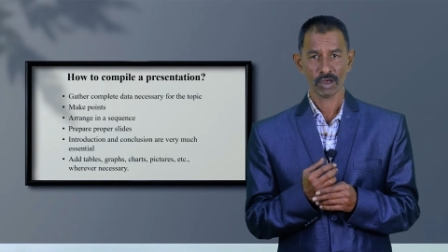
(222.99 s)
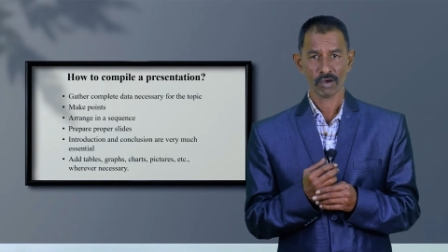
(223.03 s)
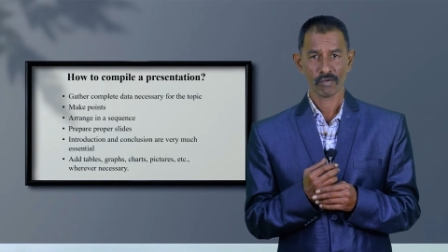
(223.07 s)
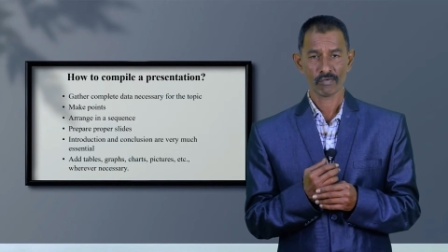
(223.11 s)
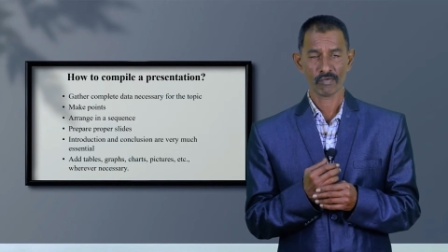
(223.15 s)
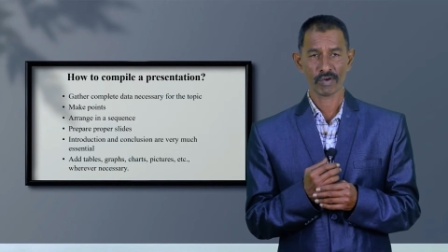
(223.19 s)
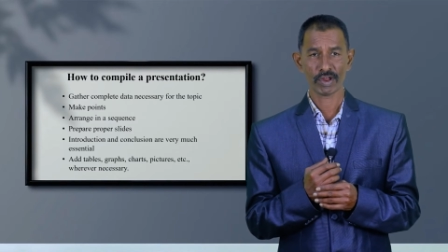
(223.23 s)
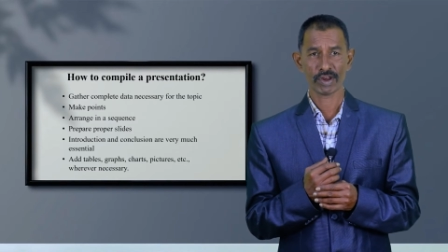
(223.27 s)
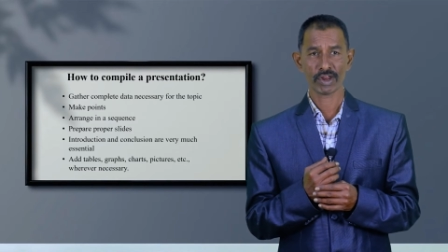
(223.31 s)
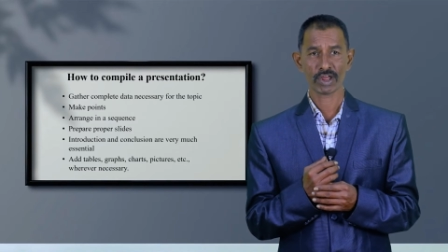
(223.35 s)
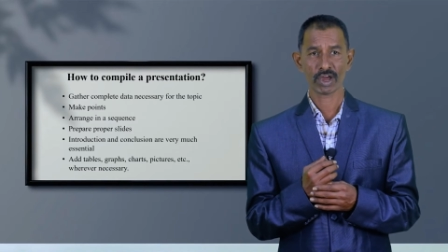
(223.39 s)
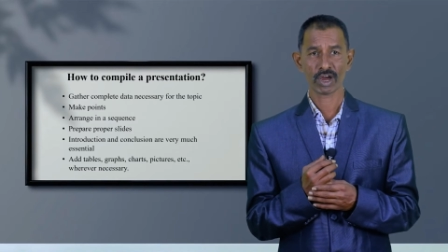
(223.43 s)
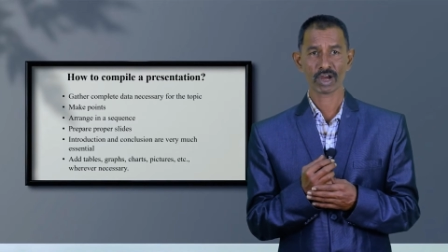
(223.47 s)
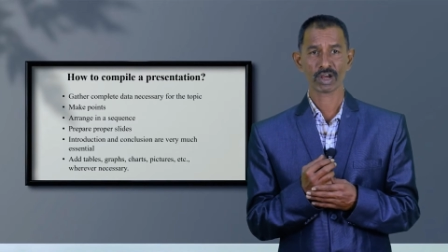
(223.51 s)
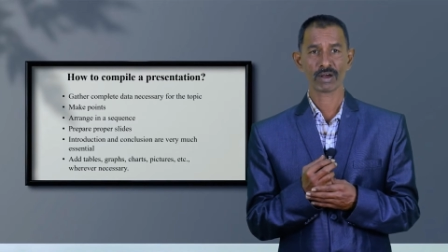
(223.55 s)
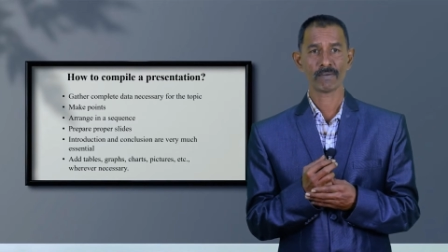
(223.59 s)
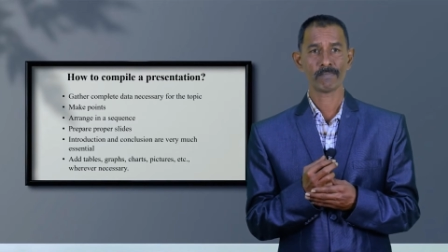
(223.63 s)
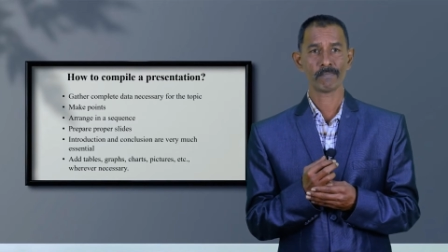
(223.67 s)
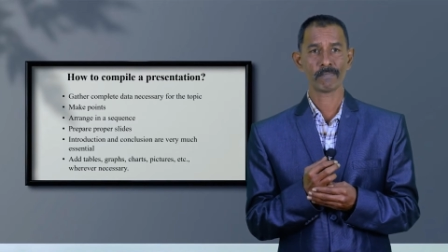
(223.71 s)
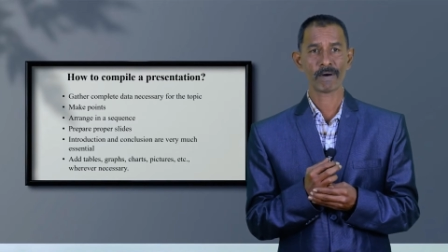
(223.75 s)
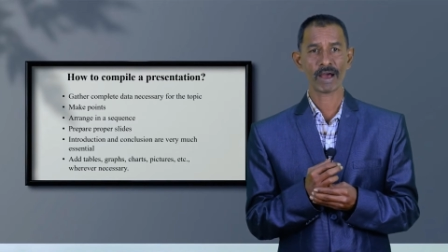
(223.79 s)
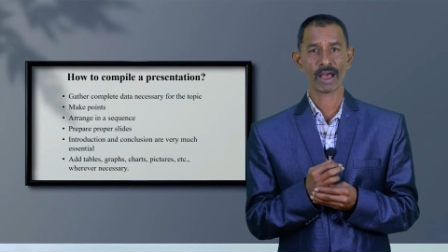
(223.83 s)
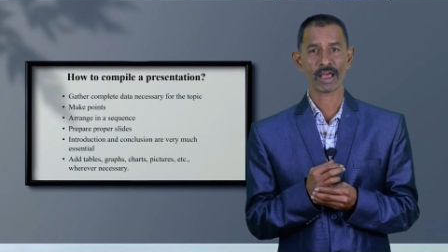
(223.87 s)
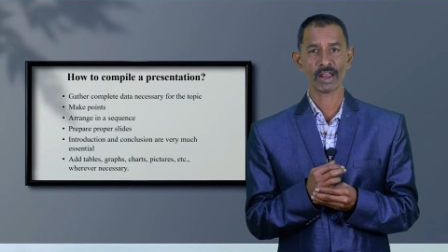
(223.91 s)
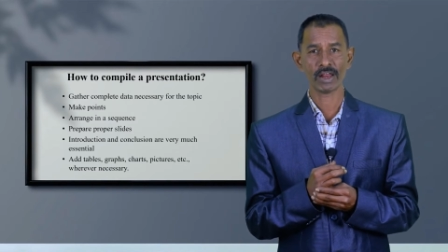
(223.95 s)
when you are
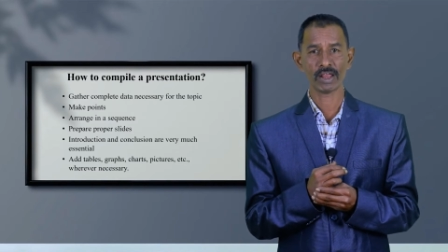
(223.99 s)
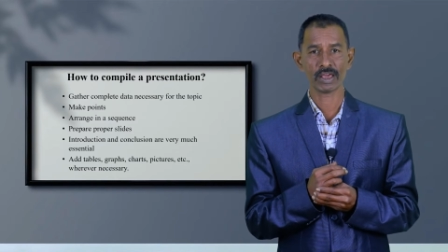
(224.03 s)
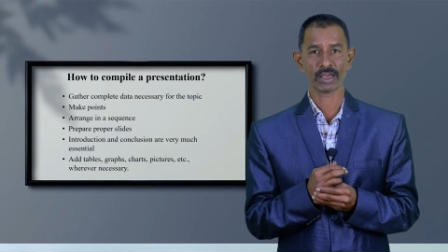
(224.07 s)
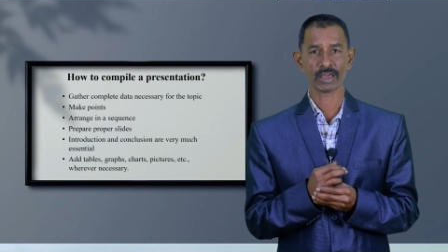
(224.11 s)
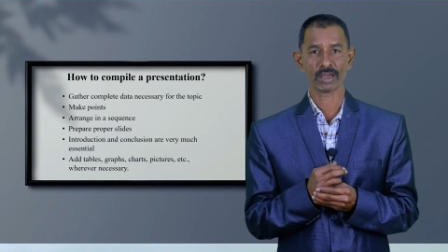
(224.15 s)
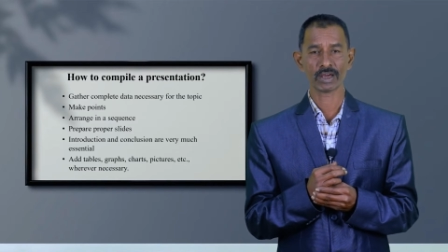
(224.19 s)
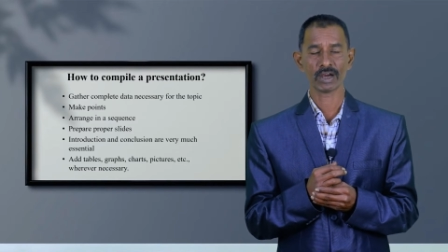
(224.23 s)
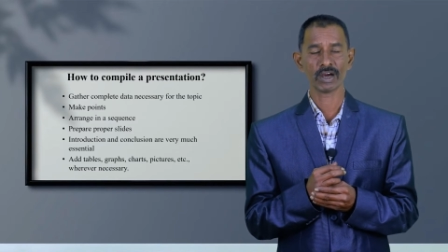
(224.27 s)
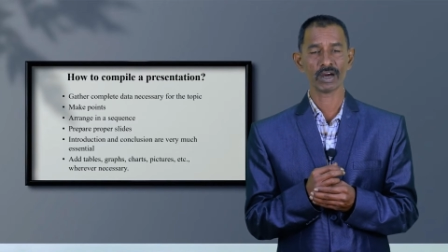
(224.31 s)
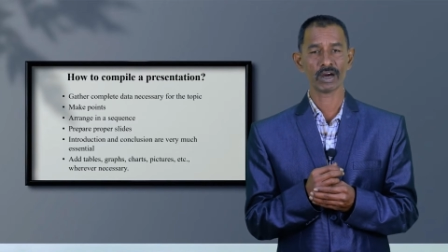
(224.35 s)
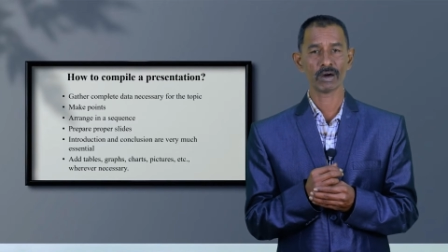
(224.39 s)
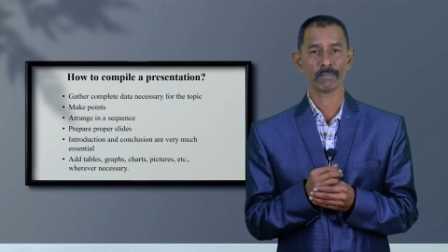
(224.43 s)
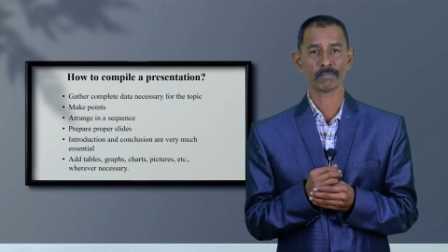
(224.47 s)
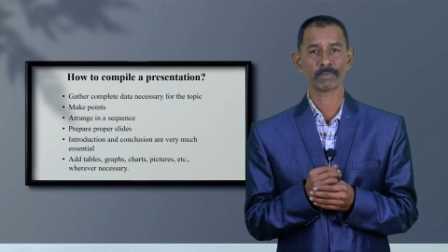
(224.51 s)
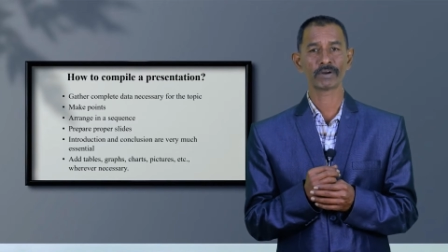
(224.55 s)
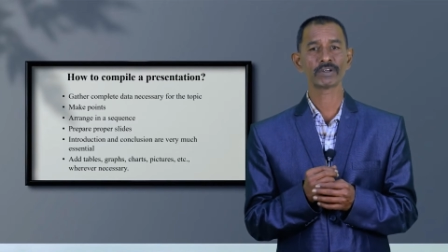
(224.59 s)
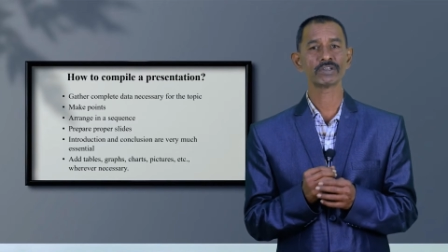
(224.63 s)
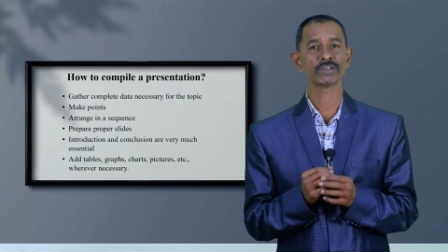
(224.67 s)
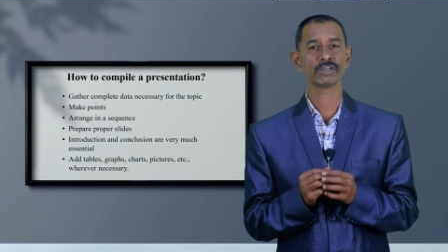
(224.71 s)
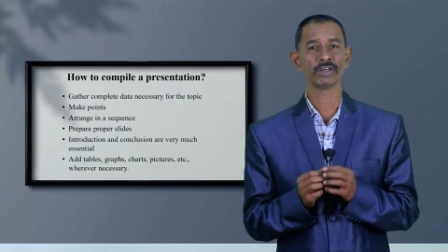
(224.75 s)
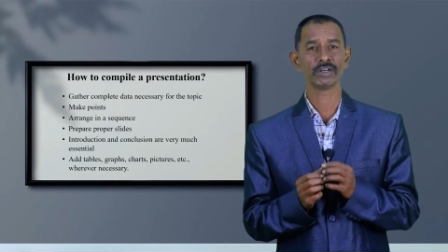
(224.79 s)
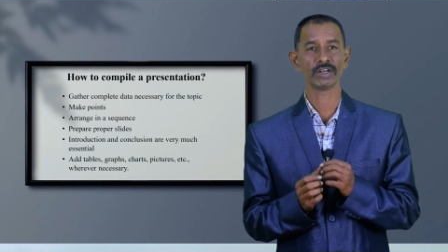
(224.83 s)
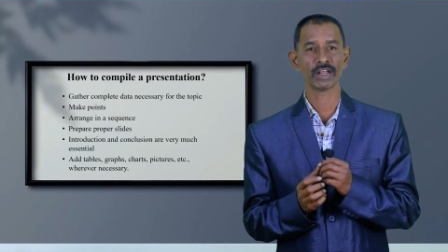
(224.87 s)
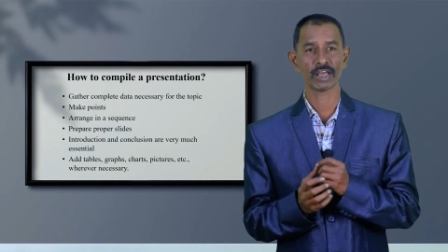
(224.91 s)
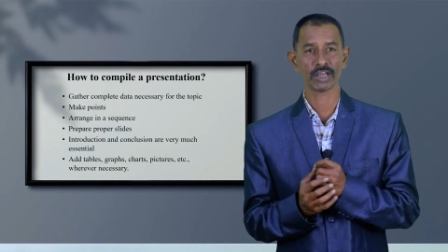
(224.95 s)
compiling a
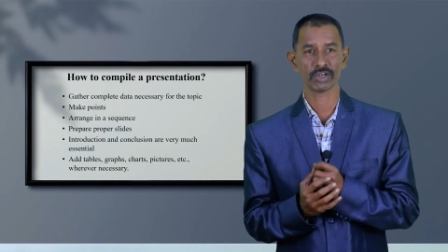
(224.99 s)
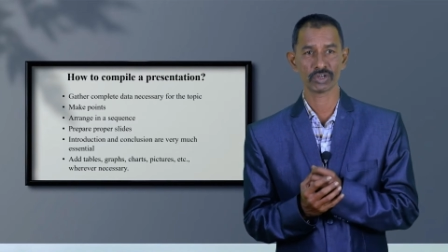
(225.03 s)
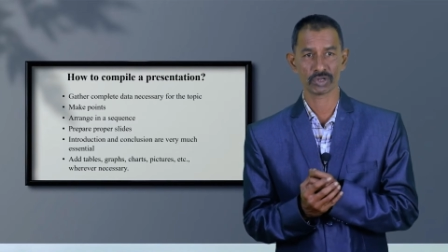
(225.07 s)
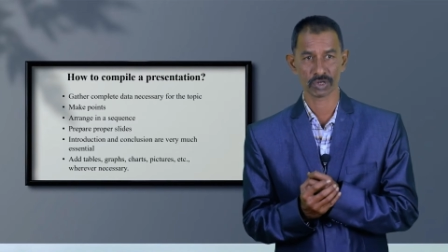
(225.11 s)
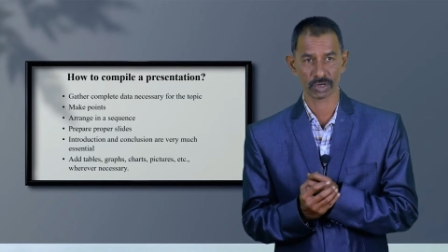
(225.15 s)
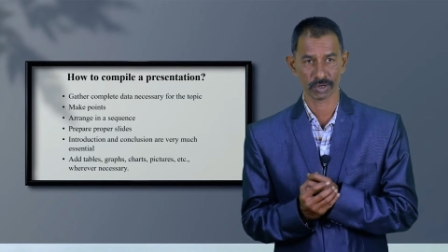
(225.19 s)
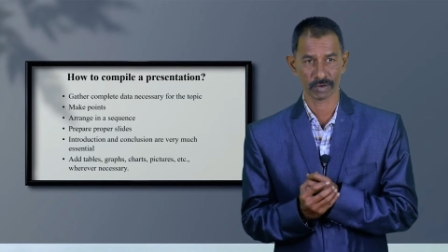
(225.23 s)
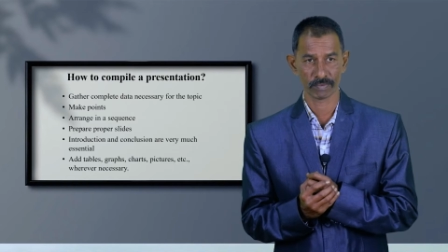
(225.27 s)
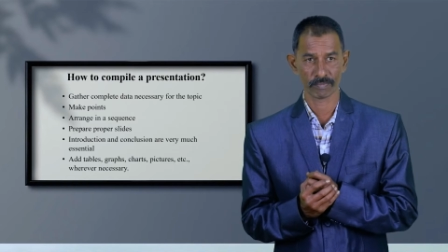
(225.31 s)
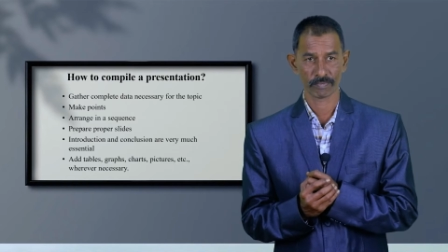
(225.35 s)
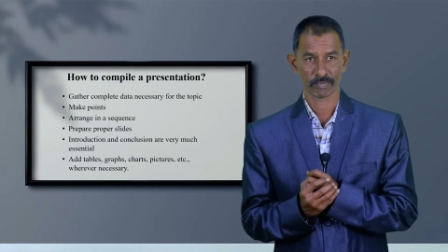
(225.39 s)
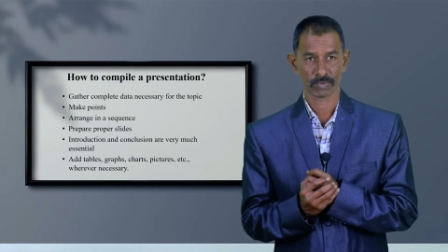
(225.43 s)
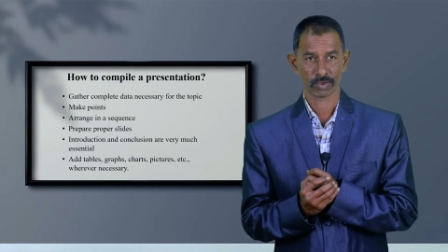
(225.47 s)
presentation?